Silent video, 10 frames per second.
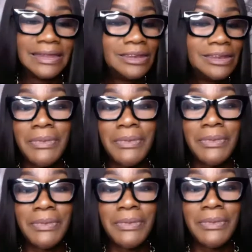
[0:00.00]
No matter
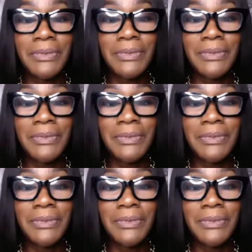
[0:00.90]
what, it
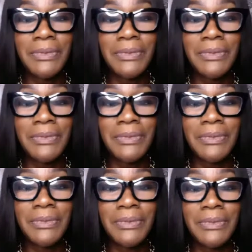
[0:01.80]
doesn't matter how
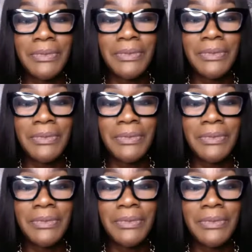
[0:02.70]
much of a wonderful
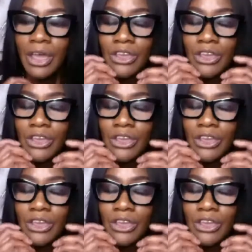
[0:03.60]
job.